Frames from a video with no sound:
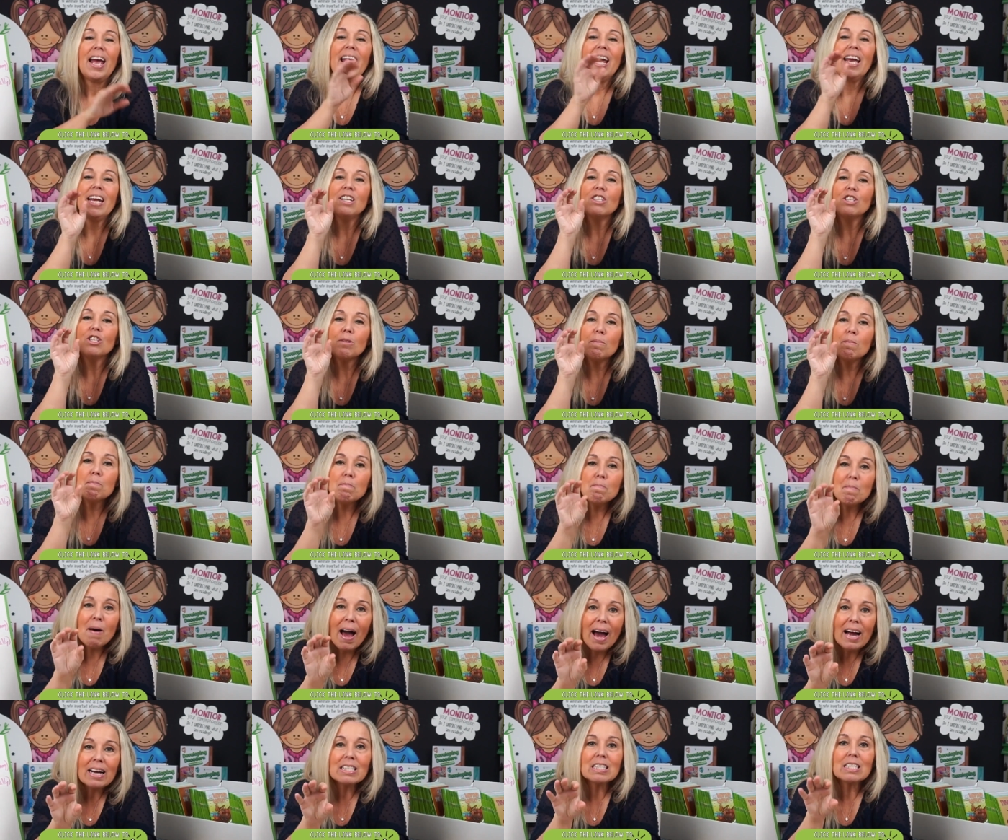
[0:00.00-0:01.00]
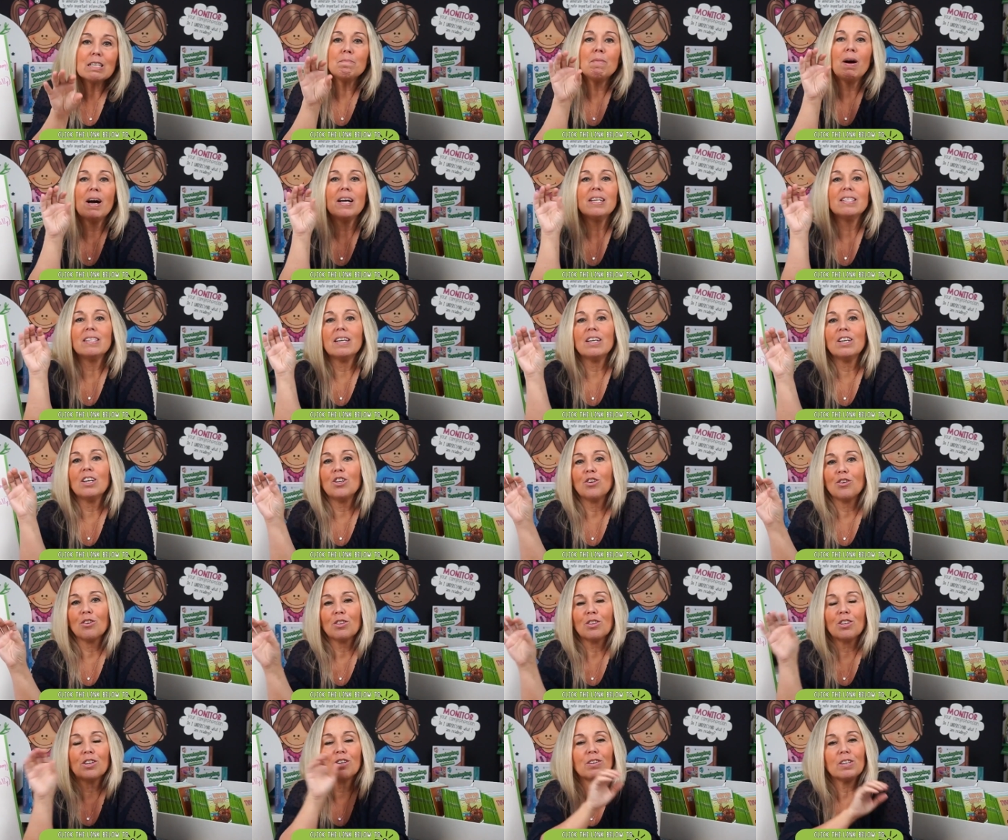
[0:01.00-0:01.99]
into maximizing your
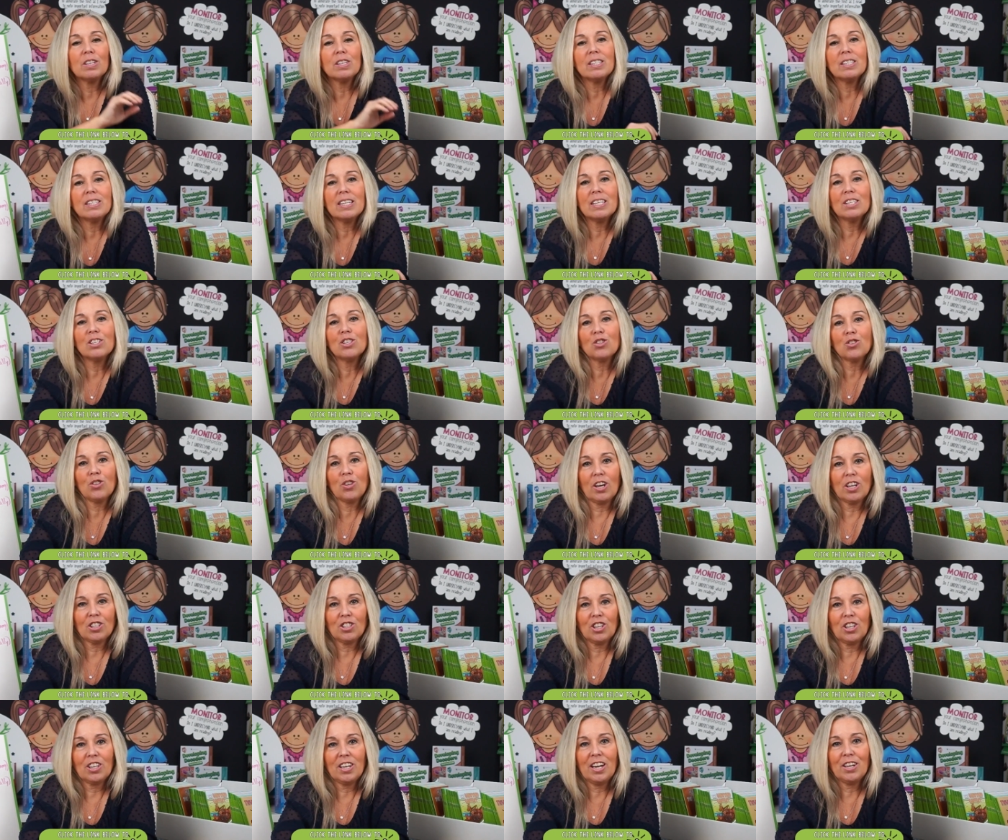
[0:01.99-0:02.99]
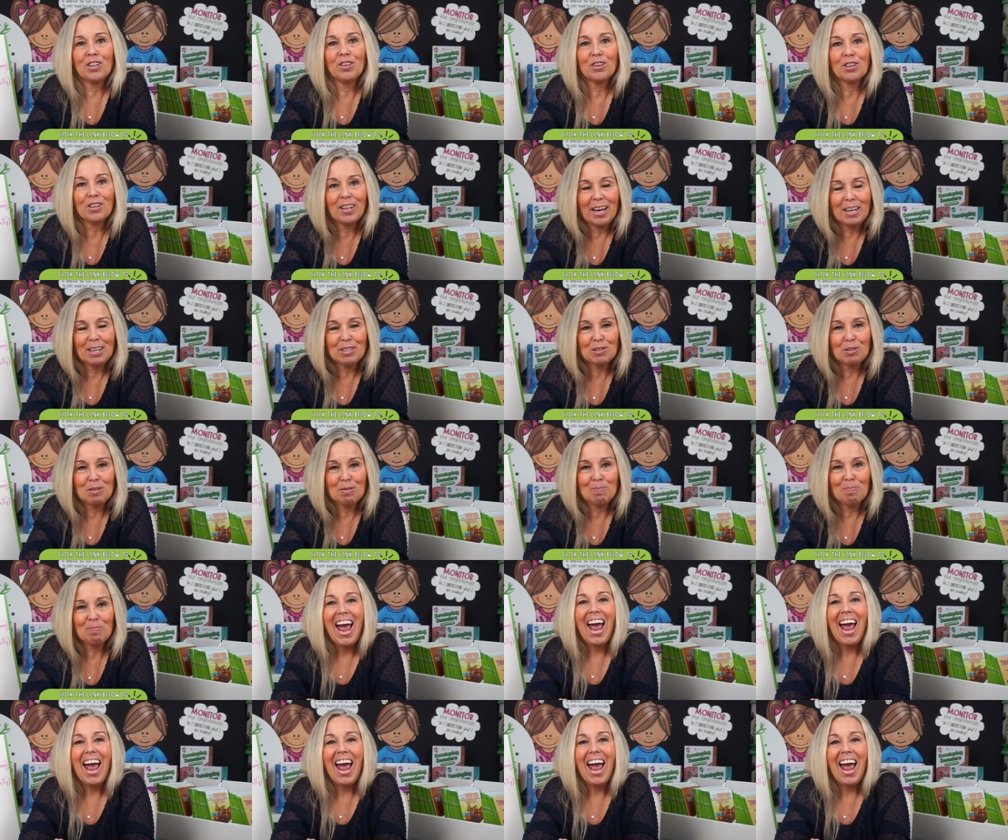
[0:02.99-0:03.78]
literacy instruction in your classroom.